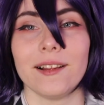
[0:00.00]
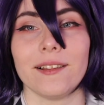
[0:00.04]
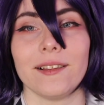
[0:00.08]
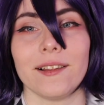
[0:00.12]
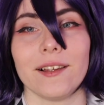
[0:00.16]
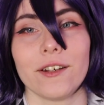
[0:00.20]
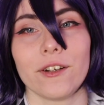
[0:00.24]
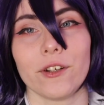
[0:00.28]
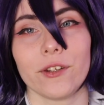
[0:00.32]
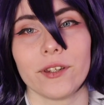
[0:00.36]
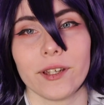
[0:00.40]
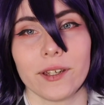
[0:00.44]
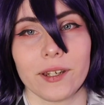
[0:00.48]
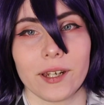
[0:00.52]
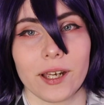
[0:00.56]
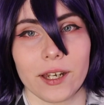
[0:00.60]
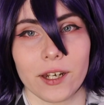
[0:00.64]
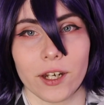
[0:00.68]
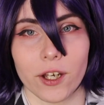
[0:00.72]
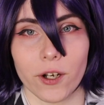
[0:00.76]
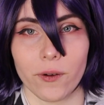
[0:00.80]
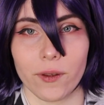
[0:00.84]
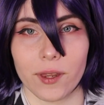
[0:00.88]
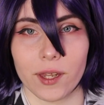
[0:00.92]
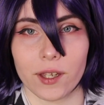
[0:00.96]
Little did I
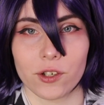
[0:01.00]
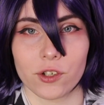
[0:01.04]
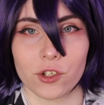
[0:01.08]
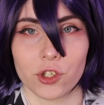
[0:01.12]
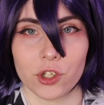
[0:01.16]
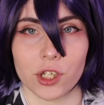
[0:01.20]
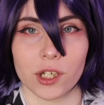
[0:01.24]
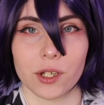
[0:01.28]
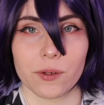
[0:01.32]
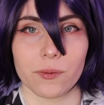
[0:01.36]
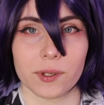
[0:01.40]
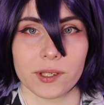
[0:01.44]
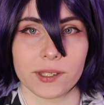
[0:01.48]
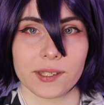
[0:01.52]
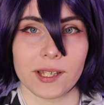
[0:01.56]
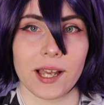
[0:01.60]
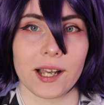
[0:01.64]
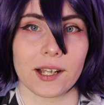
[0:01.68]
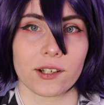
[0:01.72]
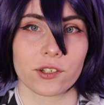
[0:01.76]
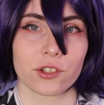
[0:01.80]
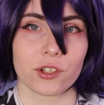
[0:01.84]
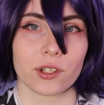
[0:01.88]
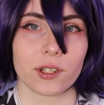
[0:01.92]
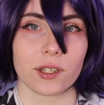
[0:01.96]
know that she was
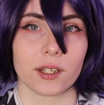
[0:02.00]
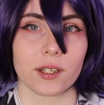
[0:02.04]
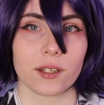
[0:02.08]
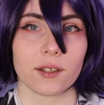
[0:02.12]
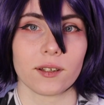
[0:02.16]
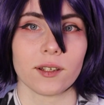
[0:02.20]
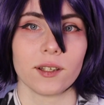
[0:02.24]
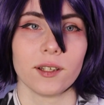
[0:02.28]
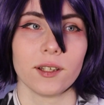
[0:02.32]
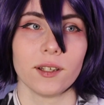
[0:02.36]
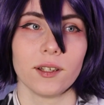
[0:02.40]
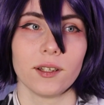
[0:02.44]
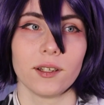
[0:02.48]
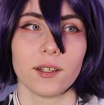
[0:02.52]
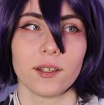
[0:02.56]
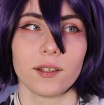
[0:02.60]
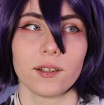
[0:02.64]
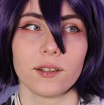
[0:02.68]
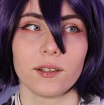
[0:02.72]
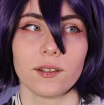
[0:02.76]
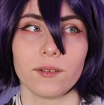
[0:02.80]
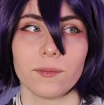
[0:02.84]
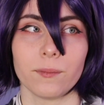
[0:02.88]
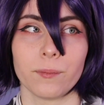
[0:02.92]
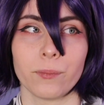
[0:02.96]
actually
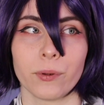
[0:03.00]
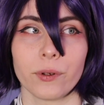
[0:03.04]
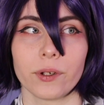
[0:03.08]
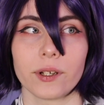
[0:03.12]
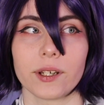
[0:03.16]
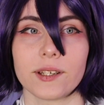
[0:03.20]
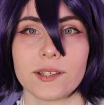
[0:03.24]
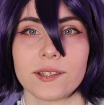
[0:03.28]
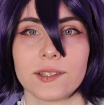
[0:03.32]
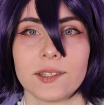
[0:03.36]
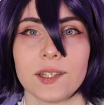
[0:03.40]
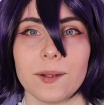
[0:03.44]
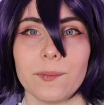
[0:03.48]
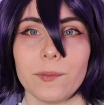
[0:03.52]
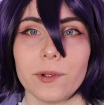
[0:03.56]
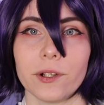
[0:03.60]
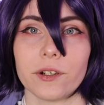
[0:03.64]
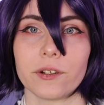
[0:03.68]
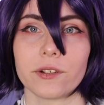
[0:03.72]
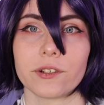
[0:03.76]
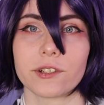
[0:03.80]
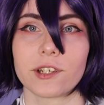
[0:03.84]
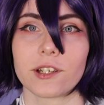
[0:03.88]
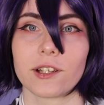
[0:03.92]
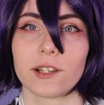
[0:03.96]
pretty
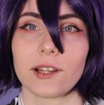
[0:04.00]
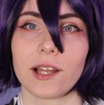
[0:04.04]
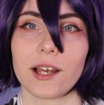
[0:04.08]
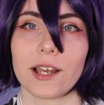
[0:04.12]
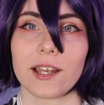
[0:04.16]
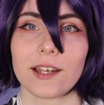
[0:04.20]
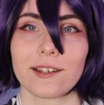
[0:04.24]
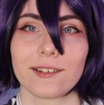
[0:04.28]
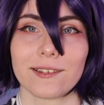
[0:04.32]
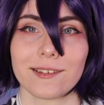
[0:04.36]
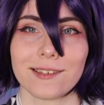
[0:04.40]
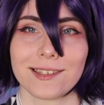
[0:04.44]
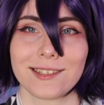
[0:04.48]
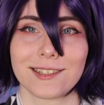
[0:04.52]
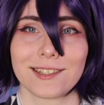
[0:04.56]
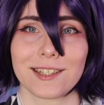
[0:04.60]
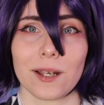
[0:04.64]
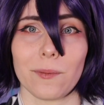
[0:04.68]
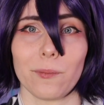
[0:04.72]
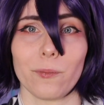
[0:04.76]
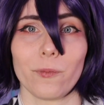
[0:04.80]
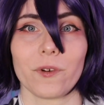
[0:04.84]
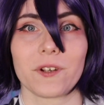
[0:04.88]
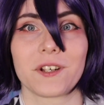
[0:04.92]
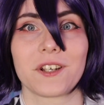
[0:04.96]
similar to Light in
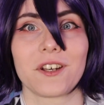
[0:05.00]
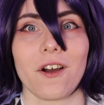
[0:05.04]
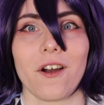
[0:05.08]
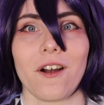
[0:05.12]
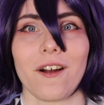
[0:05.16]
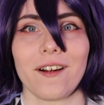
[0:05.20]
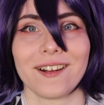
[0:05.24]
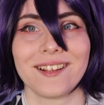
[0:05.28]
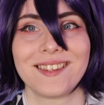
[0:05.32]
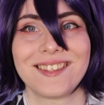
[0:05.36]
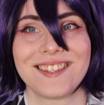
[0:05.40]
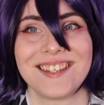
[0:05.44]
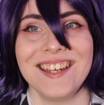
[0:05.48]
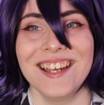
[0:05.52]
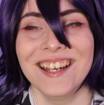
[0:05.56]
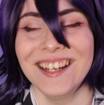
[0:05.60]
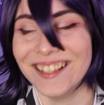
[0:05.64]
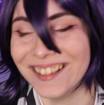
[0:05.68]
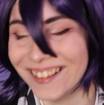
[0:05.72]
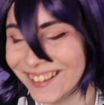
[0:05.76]
some regards.